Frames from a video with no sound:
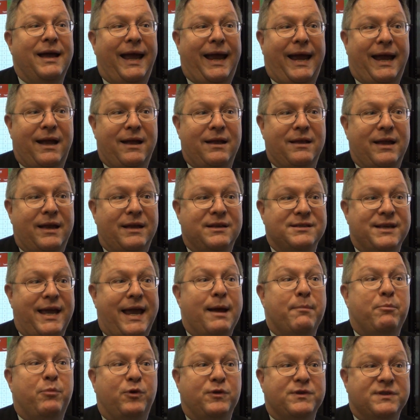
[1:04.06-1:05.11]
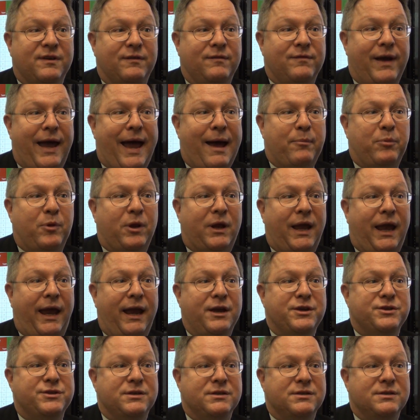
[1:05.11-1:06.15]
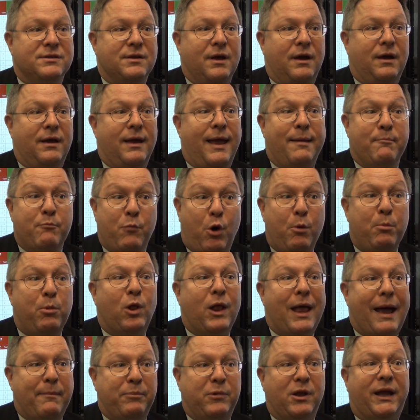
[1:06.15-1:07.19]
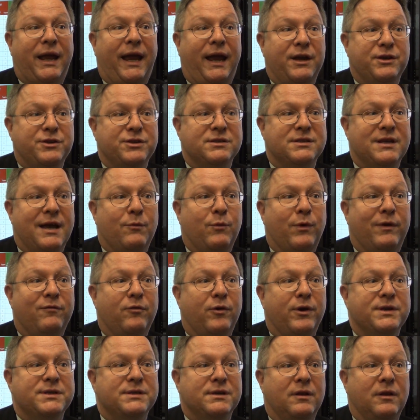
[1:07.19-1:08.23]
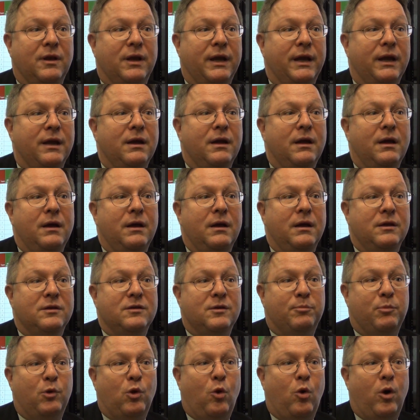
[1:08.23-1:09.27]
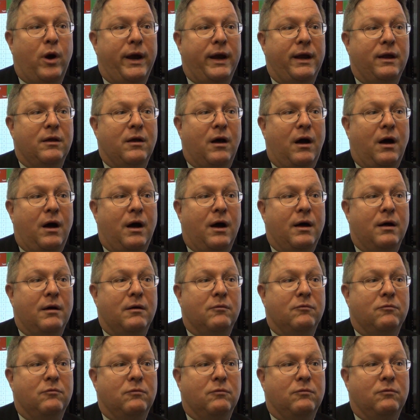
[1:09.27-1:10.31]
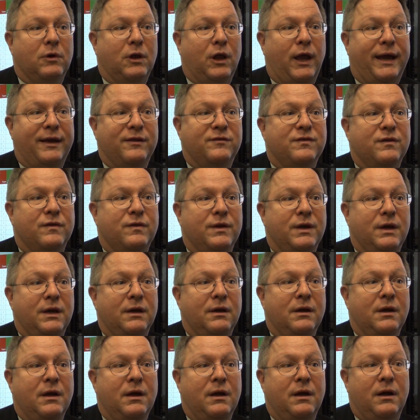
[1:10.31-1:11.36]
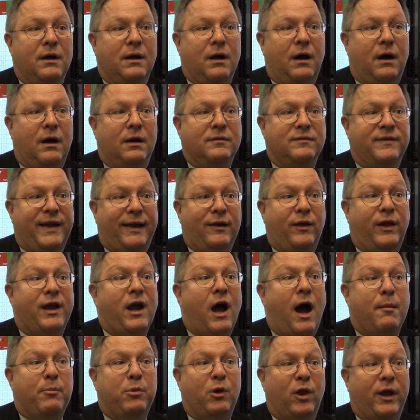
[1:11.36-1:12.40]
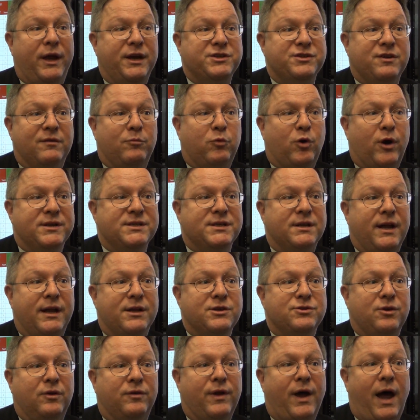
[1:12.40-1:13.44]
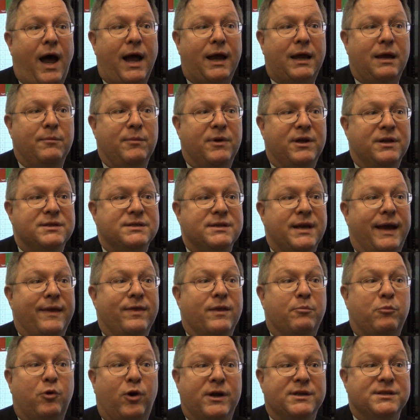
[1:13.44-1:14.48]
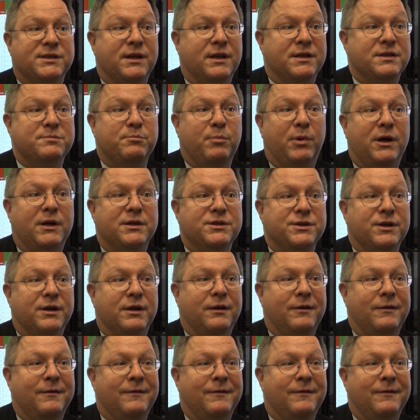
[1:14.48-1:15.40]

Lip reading: And examples of applications and mobile applications that we've recently deployed relate to the daily compilation of presidential documents and the president's budget.